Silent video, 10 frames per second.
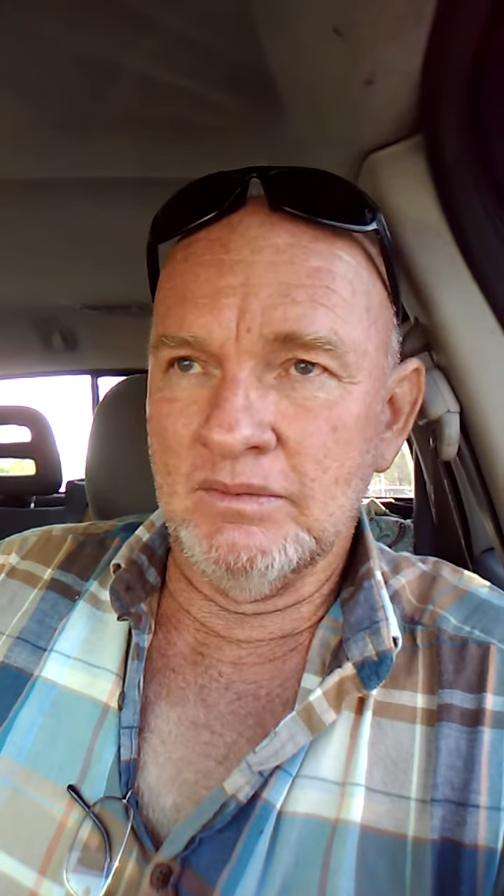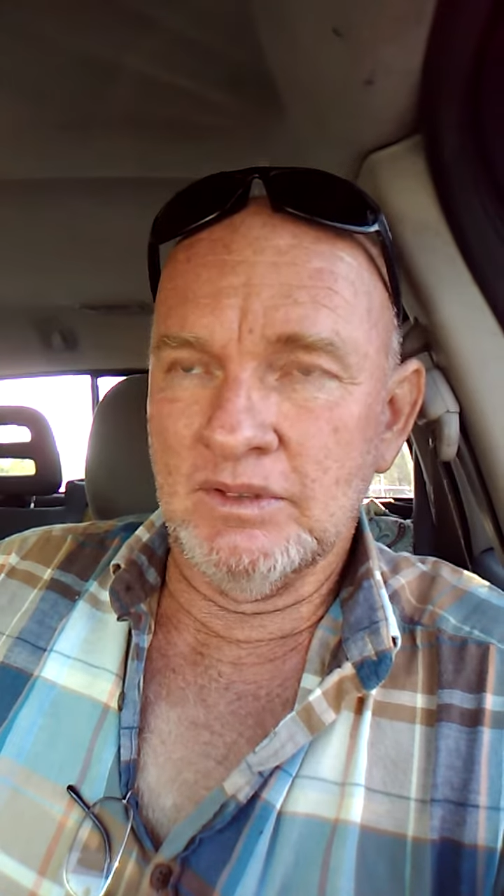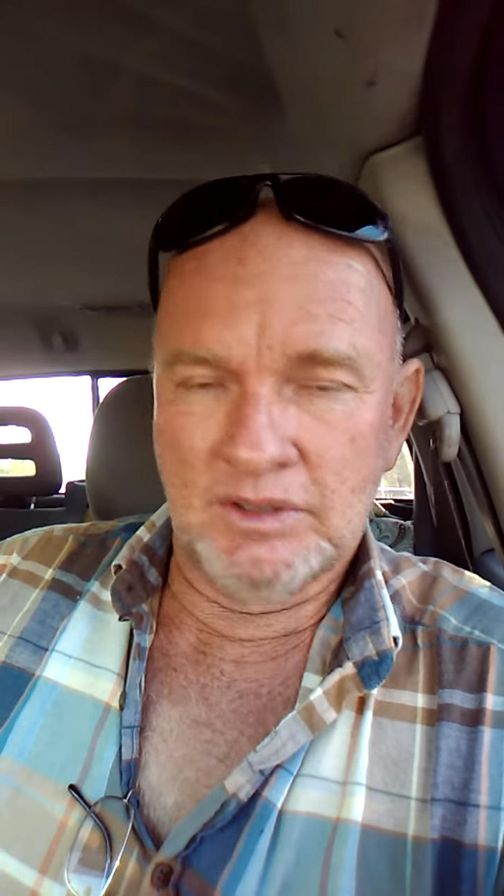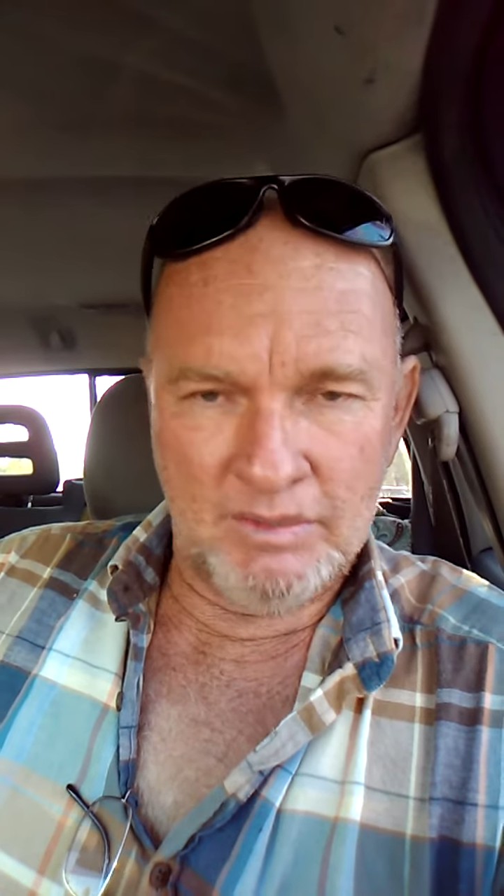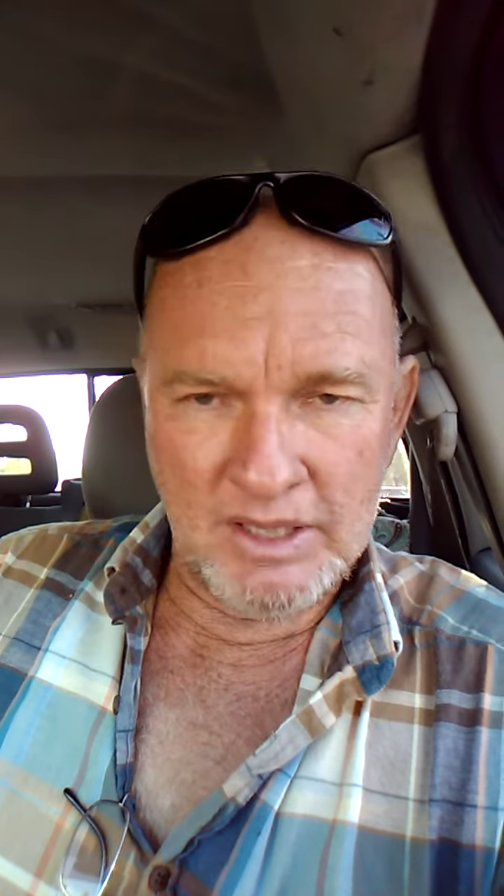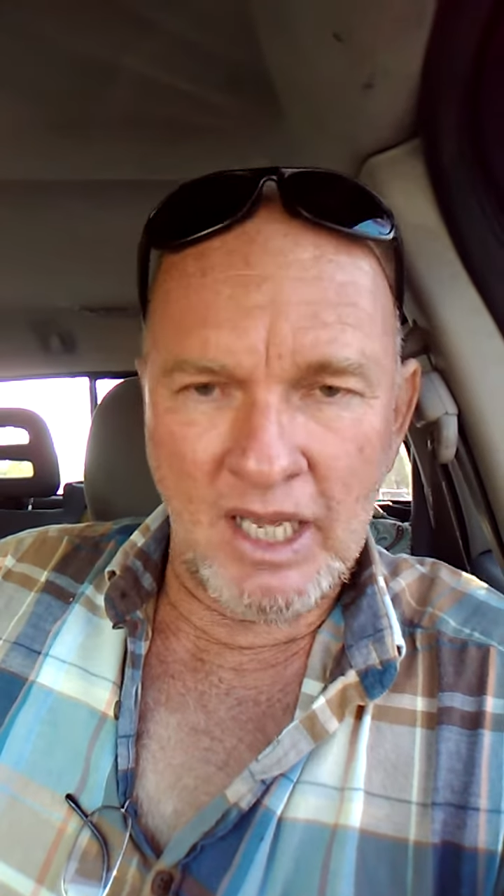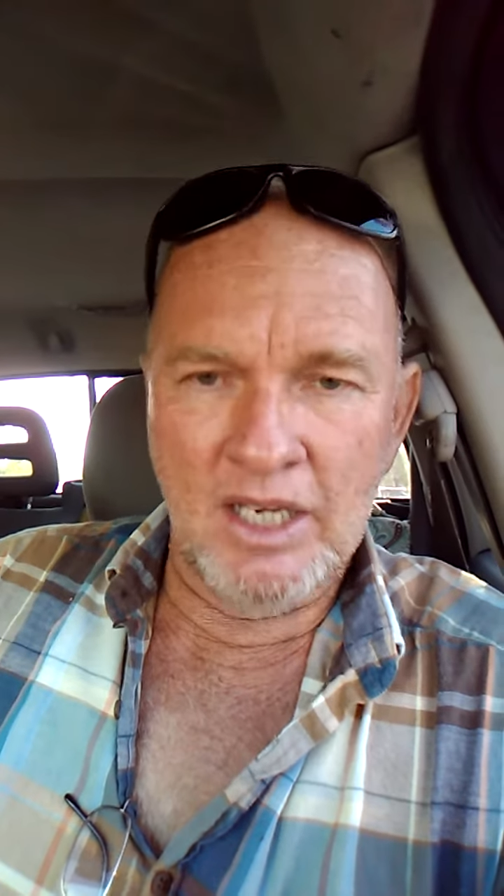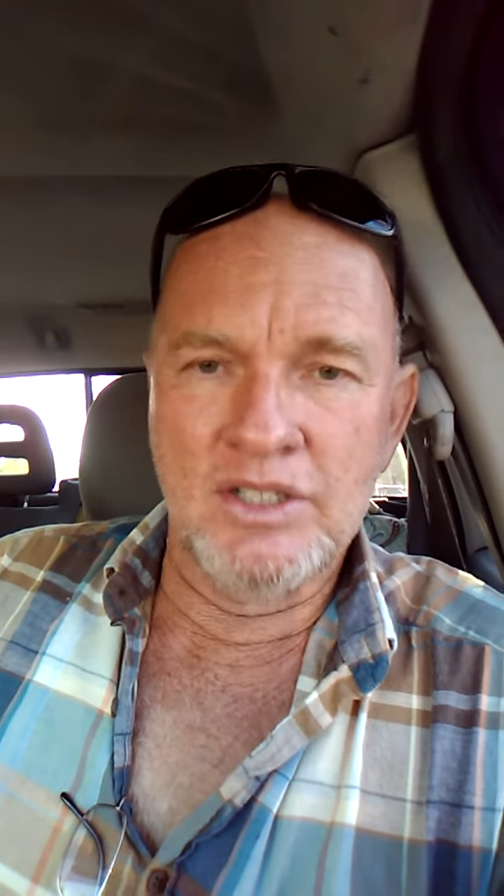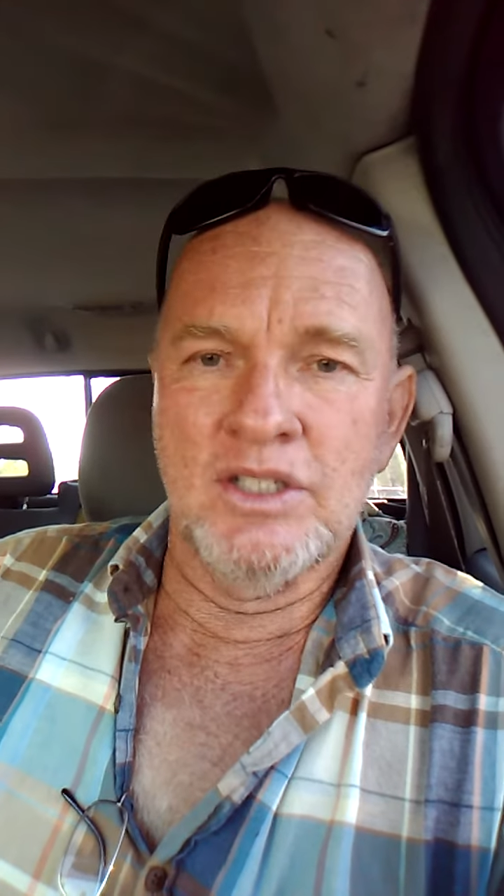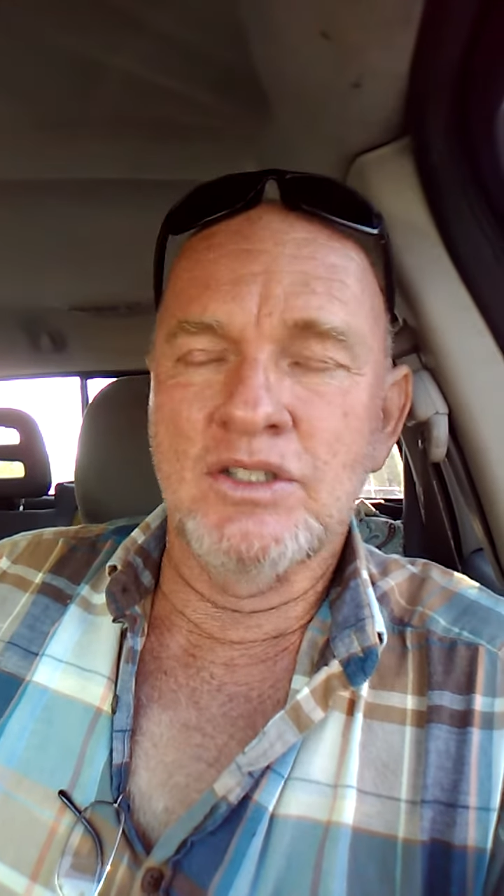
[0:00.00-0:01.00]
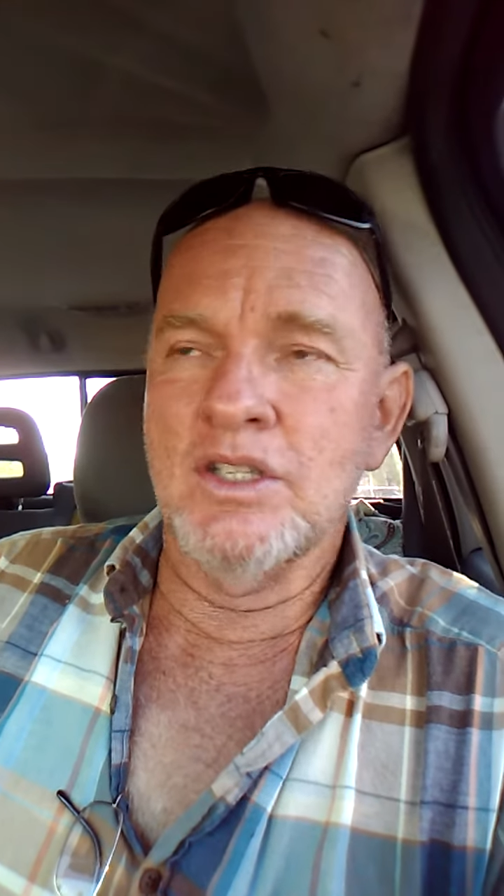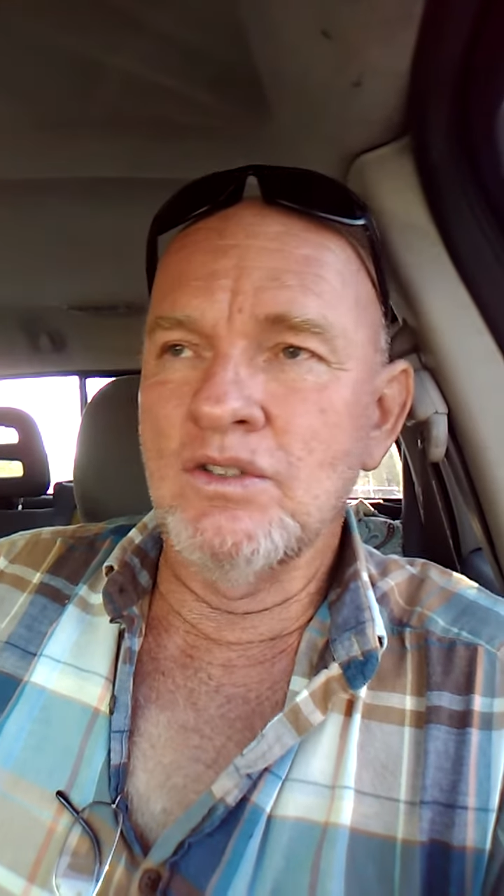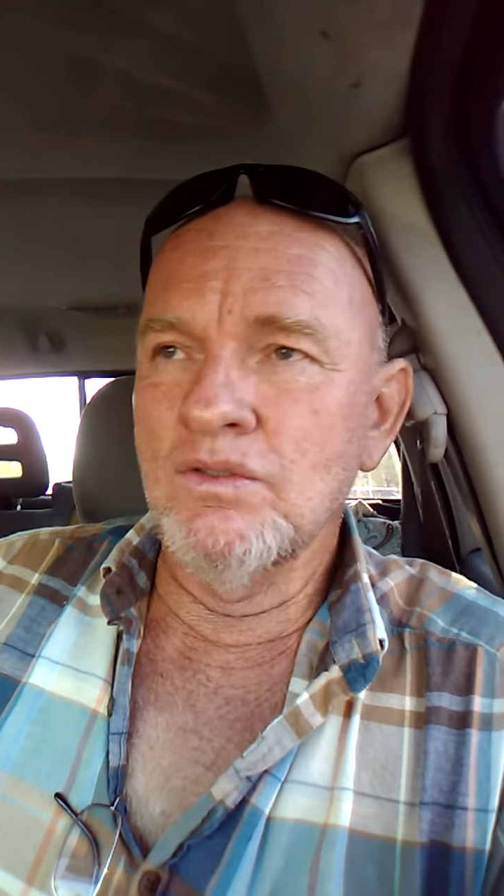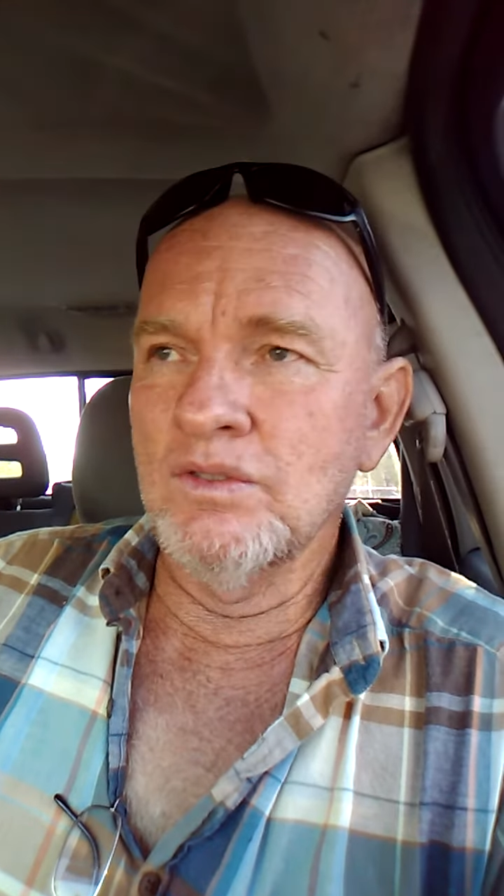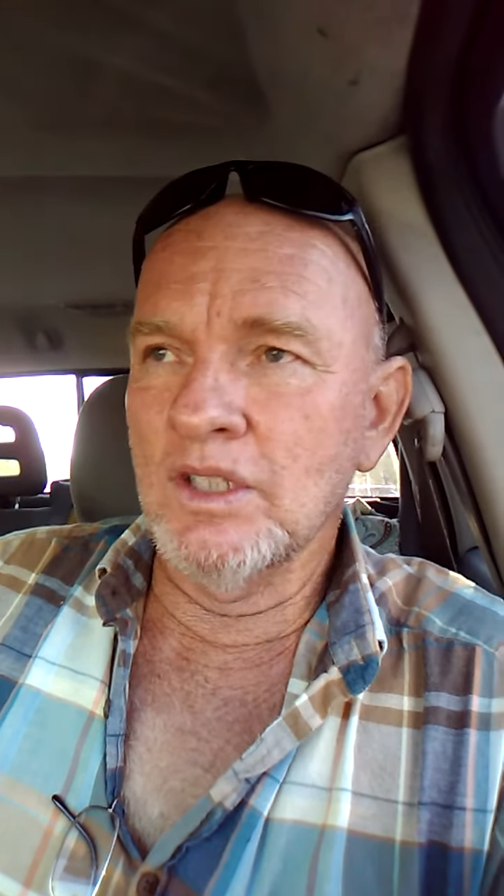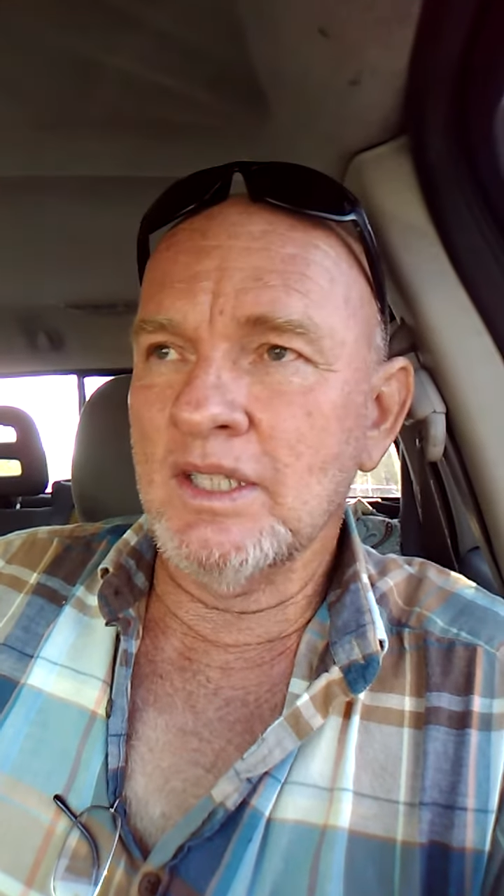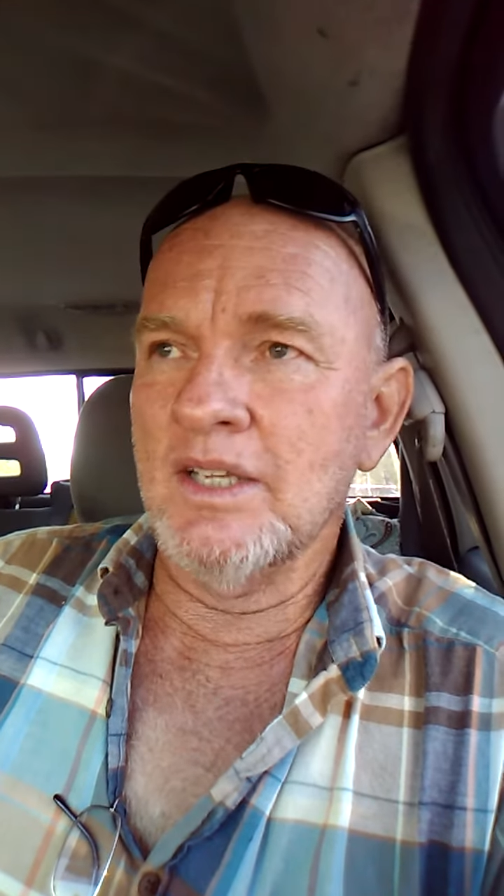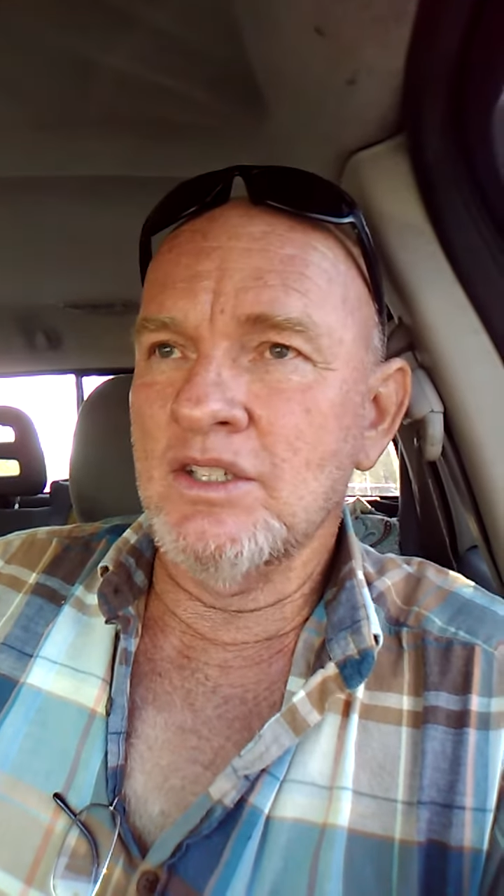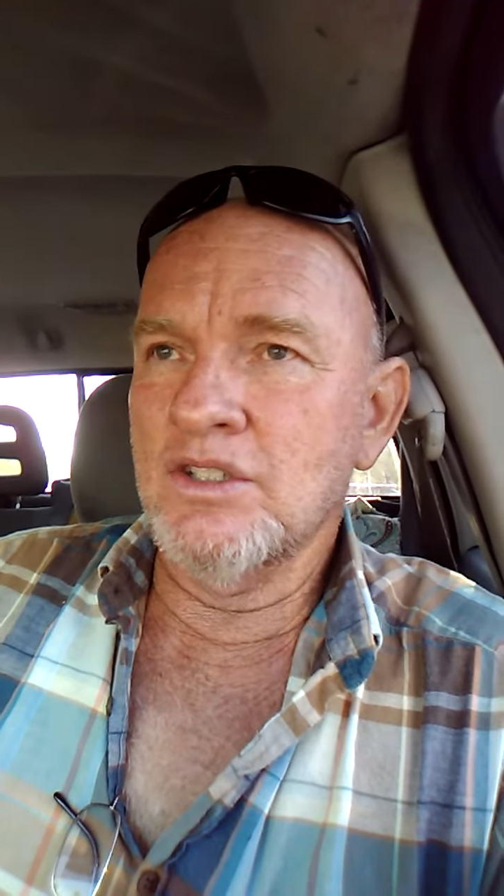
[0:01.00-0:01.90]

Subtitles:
some intelligence and you looked at the